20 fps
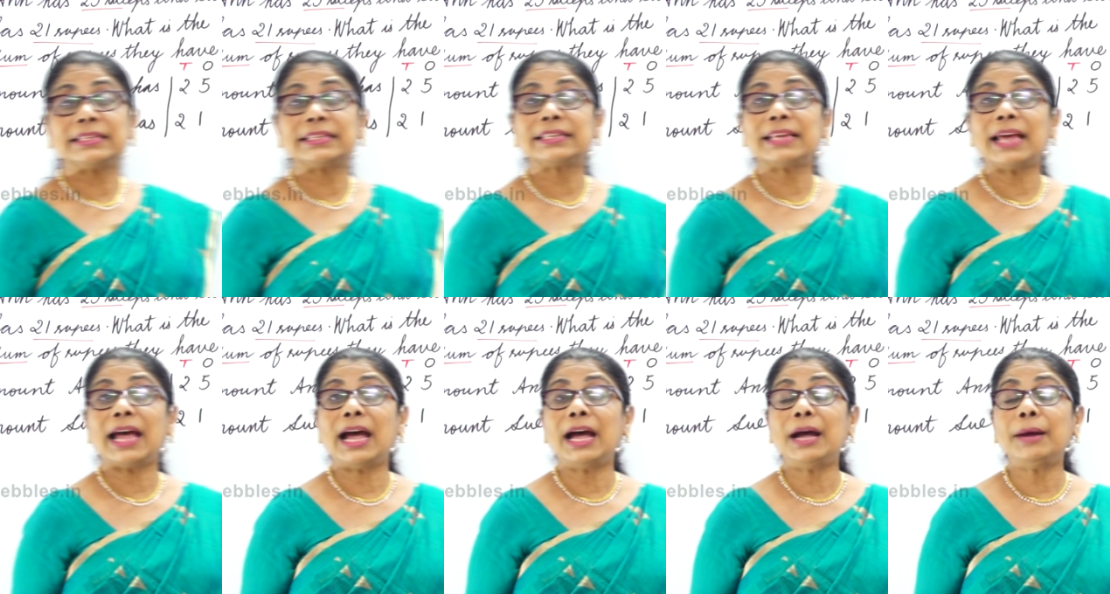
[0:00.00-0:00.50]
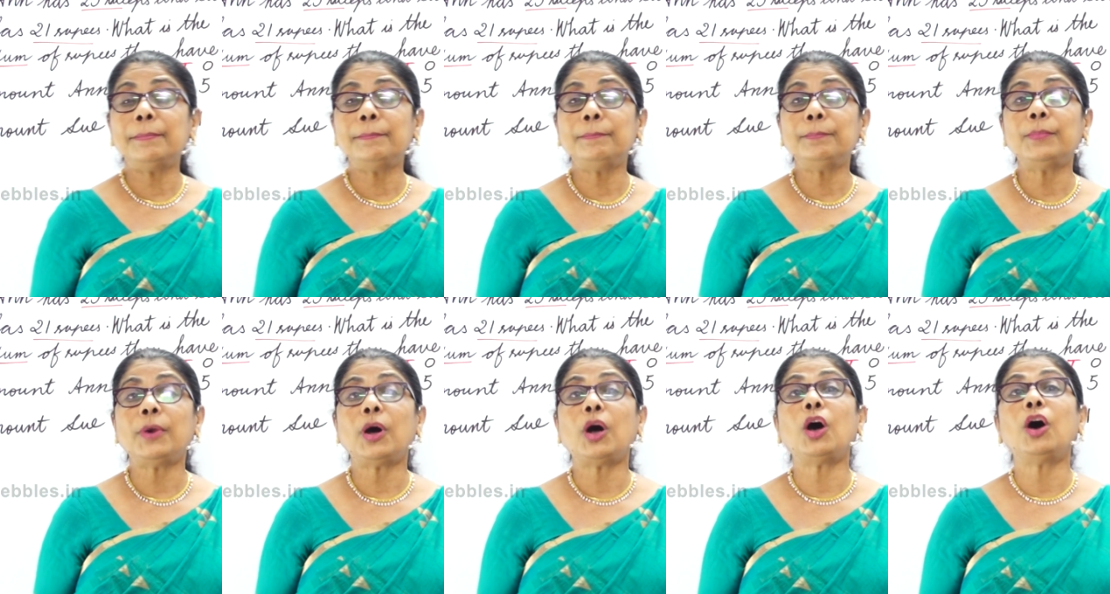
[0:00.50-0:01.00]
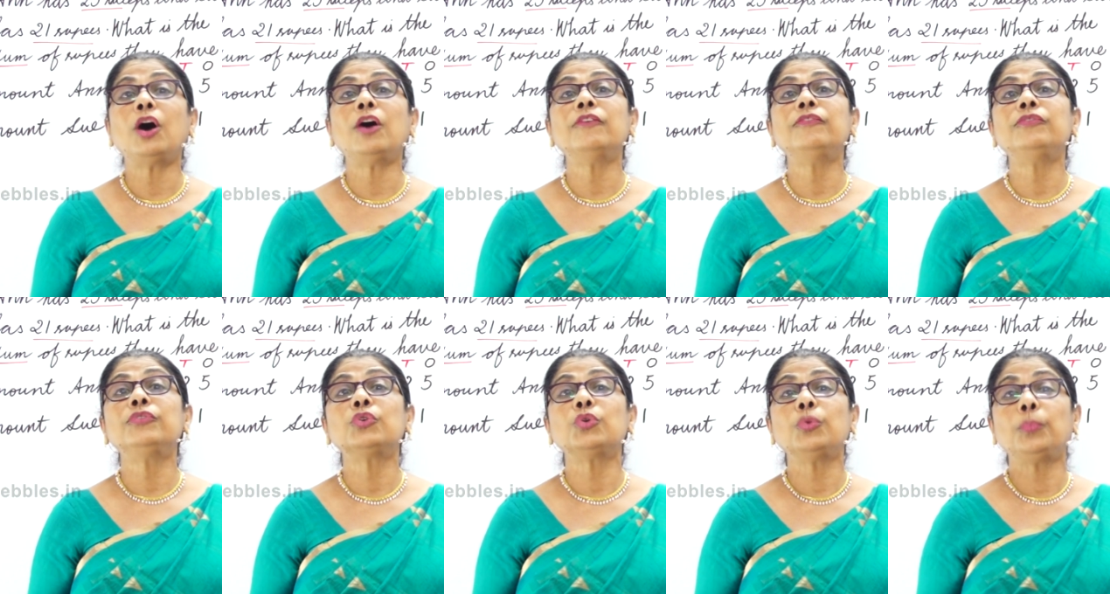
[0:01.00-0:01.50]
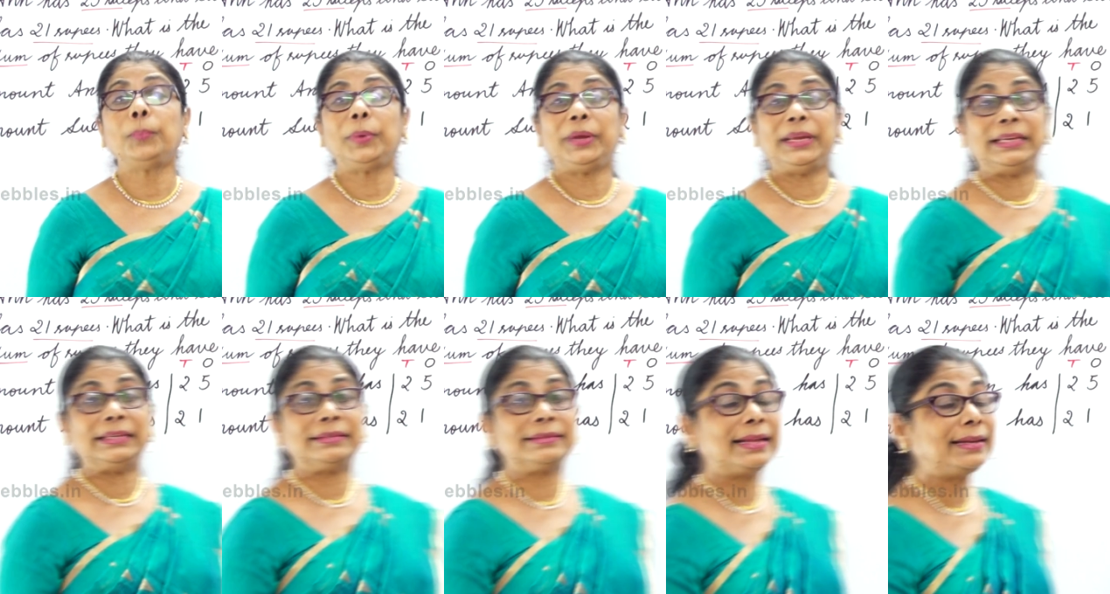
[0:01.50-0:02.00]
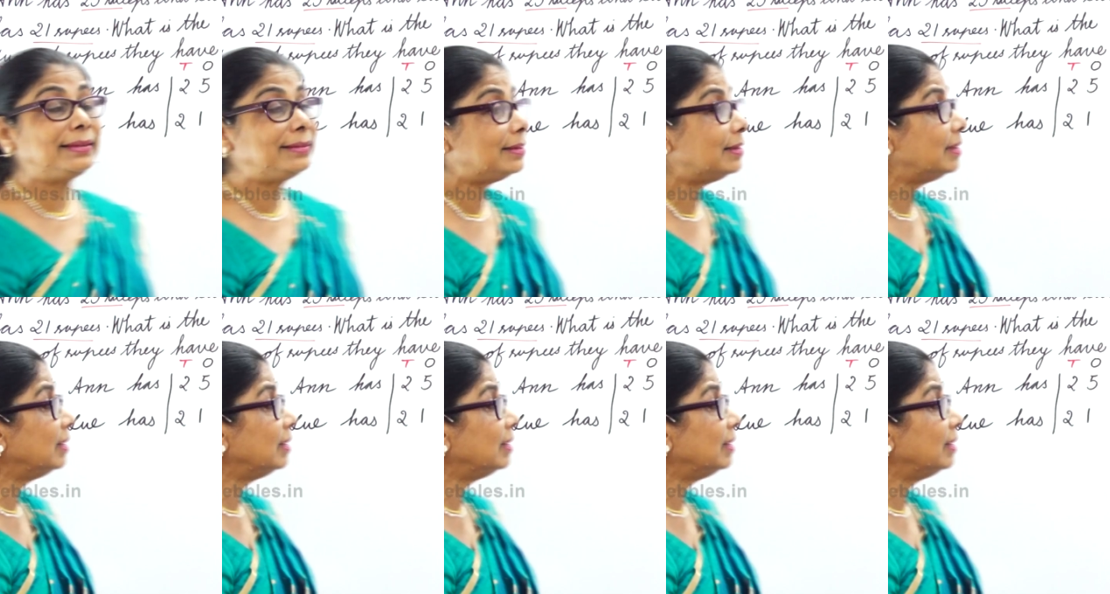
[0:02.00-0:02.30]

sum of rupees? That's